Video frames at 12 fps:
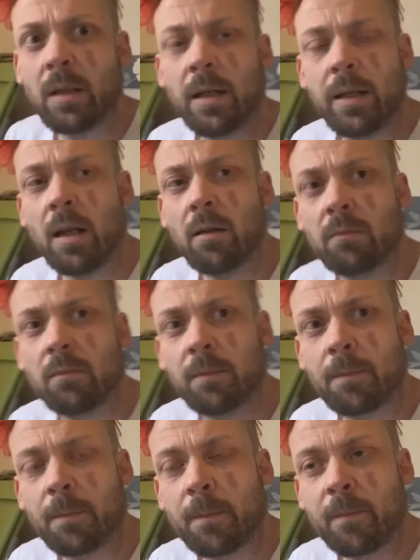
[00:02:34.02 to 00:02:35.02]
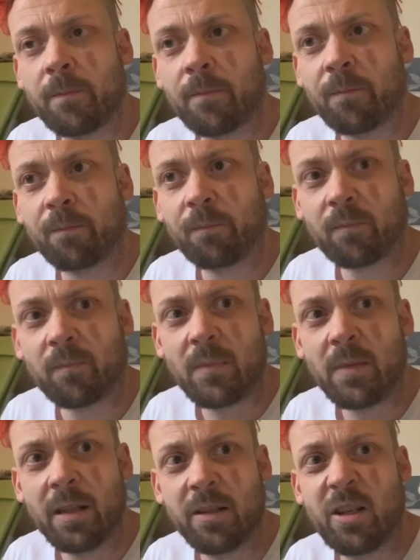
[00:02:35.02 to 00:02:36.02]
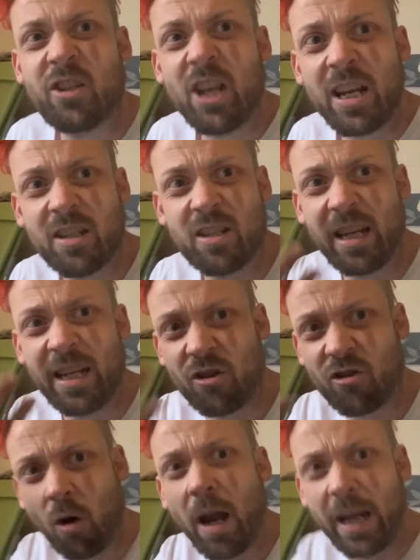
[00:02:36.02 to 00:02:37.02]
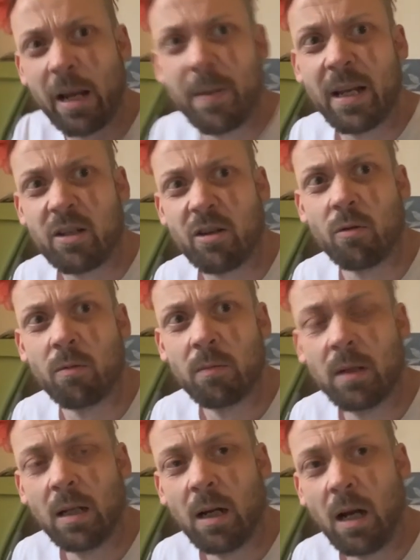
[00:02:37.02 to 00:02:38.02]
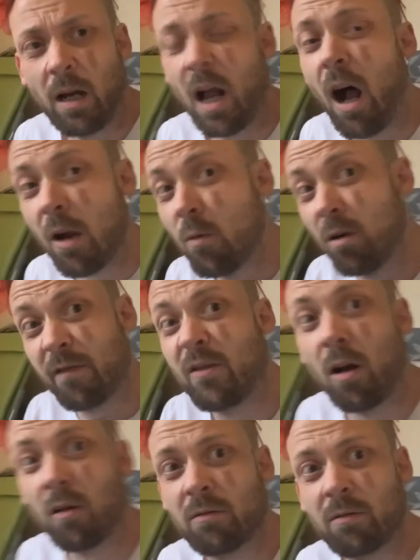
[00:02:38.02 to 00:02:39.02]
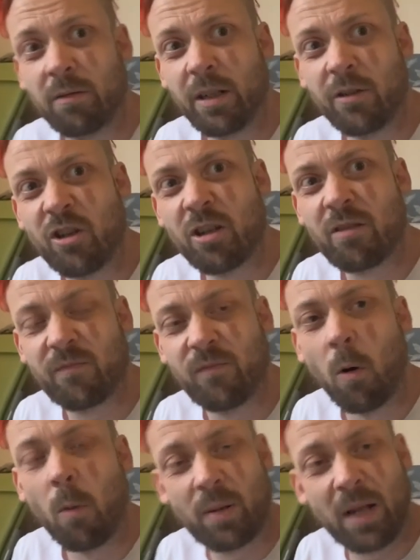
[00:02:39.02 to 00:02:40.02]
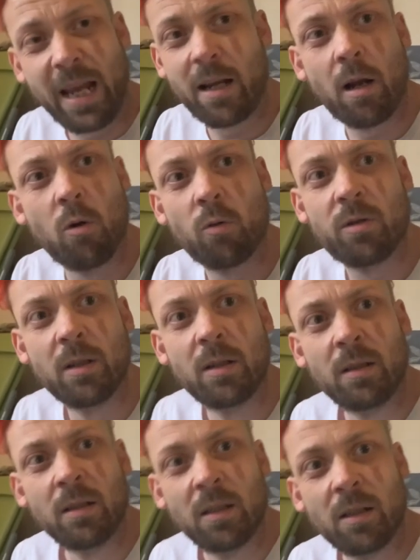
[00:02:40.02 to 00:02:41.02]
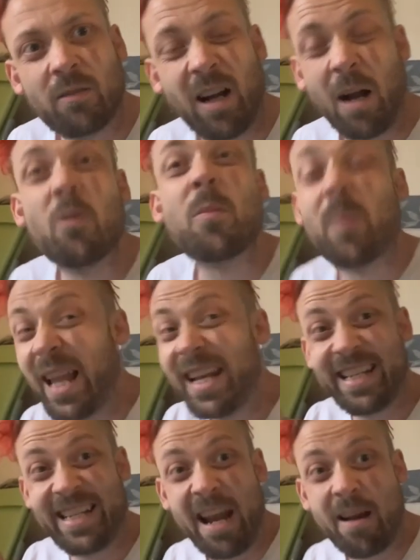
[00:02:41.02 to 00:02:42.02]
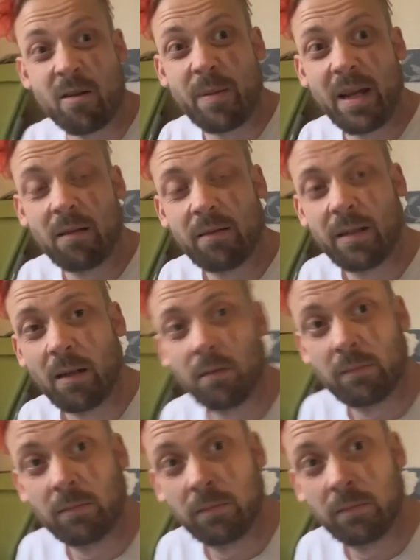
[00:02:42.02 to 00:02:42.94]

you know, suggests that you're trying a bit too hard. I would have gone you know, just for plain old, I would have played it down a bit, you know.